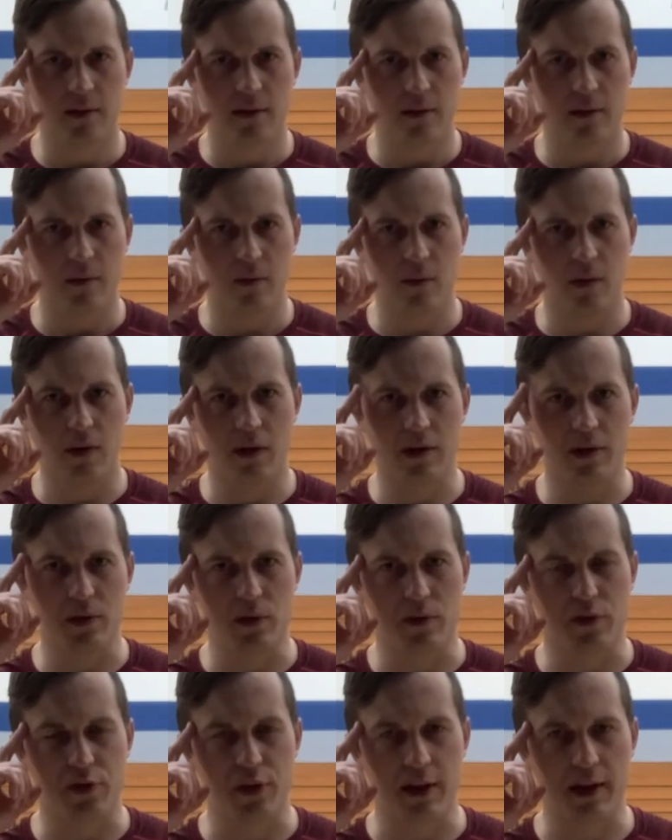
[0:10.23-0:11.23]
What do you
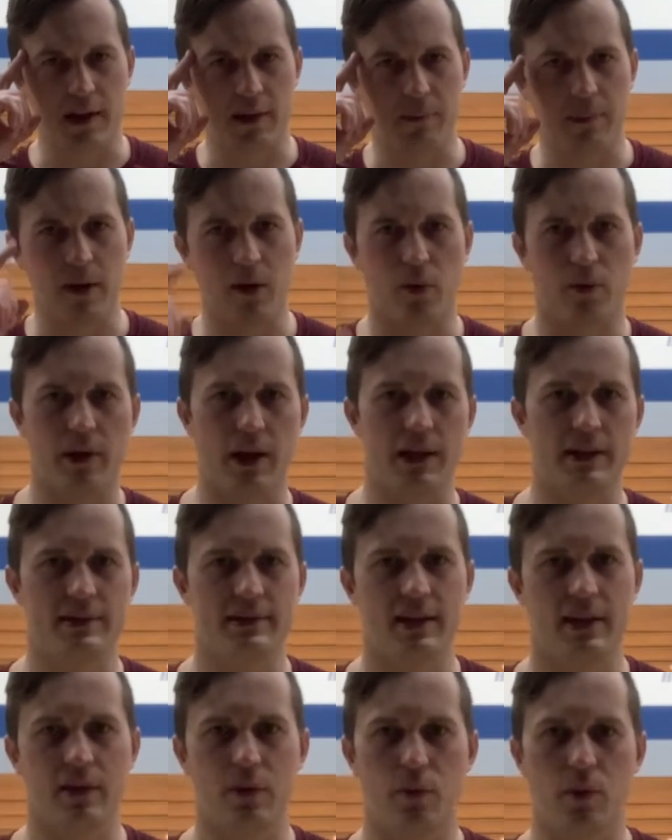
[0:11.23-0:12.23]
think about when I
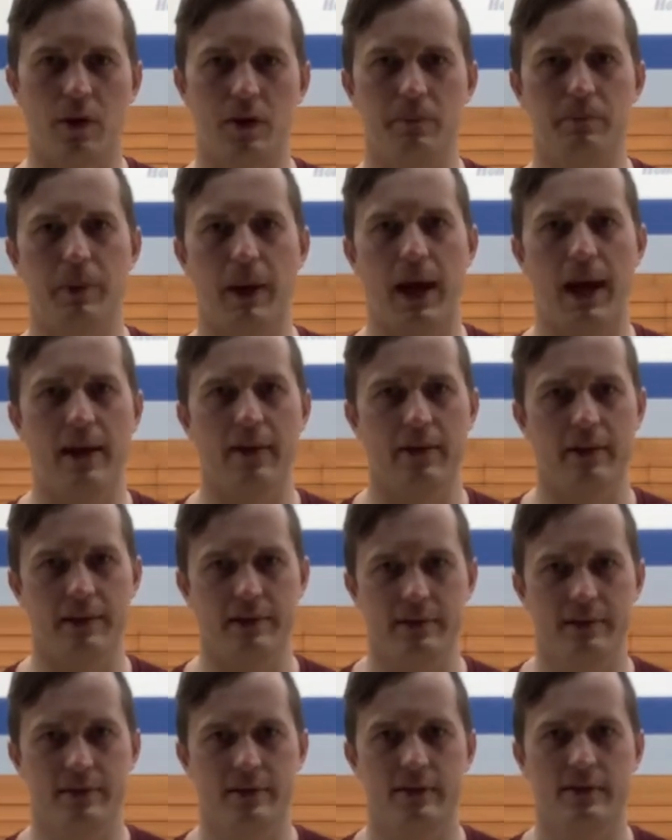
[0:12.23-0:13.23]
say the word
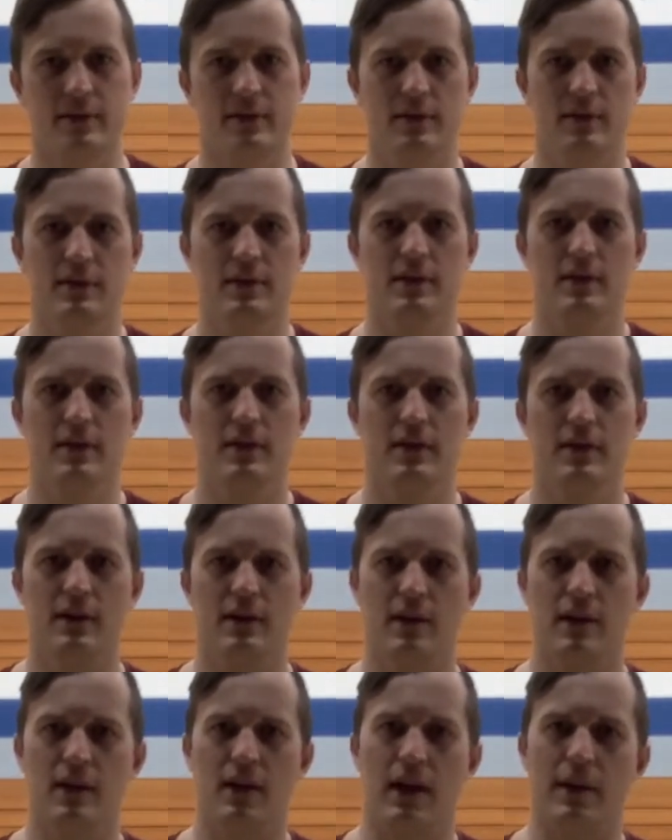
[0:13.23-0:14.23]
balance?
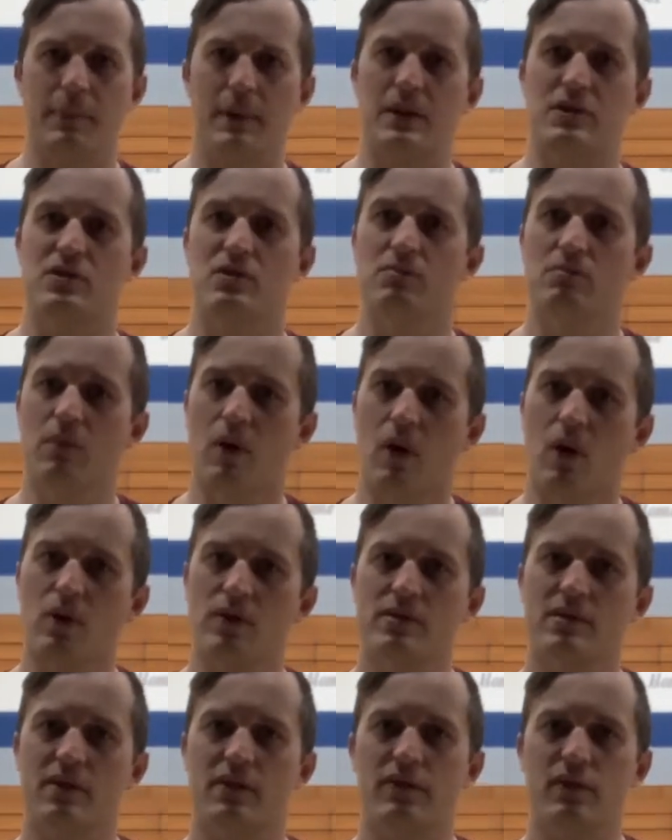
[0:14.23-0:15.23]
I bet you
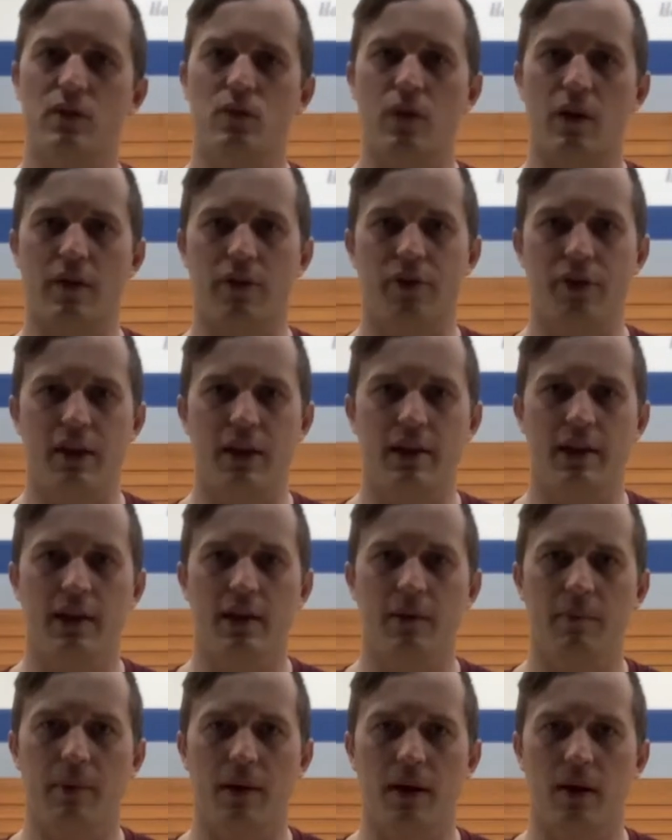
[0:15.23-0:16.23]
most of you are thinking
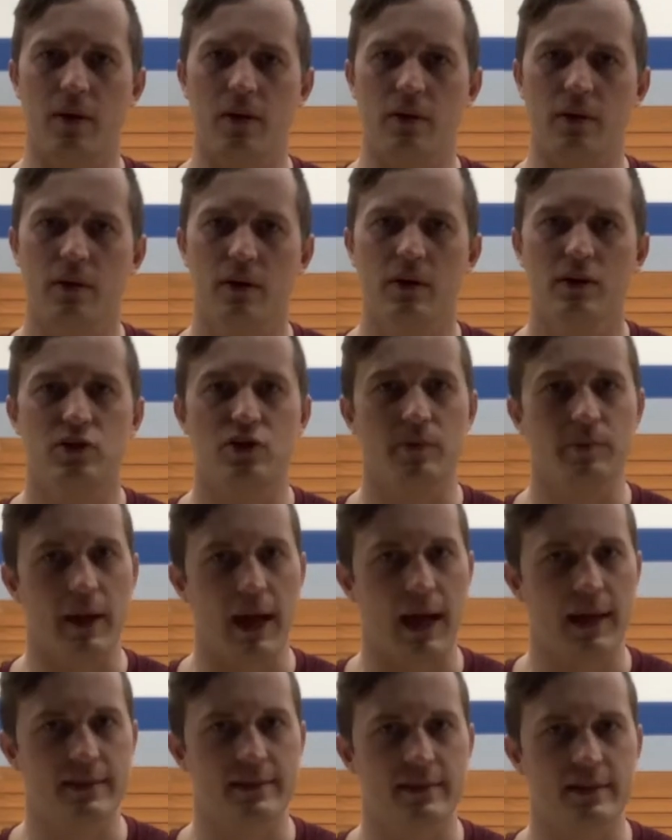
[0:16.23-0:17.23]
about
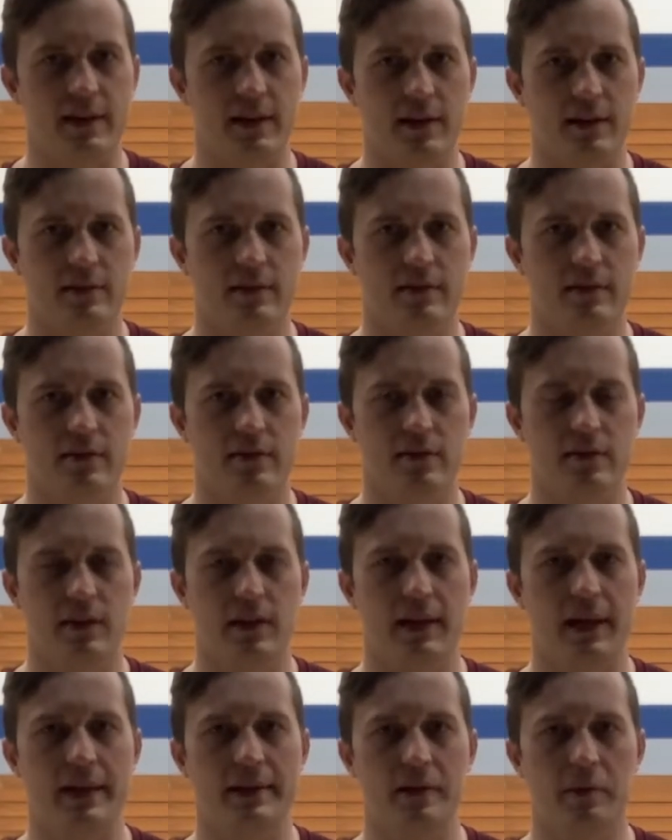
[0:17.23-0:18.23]
gymnastics,
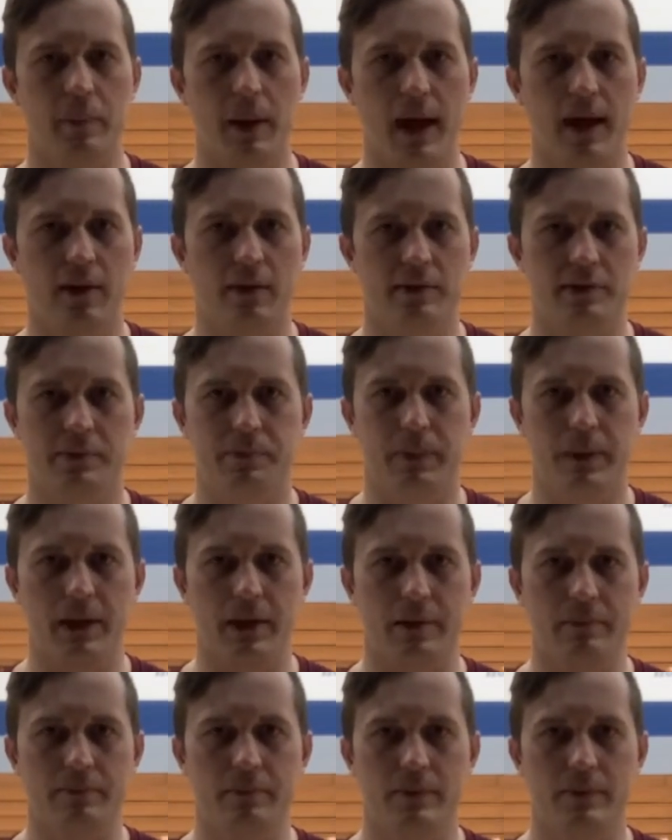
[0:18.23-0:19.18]
like on the balance beam.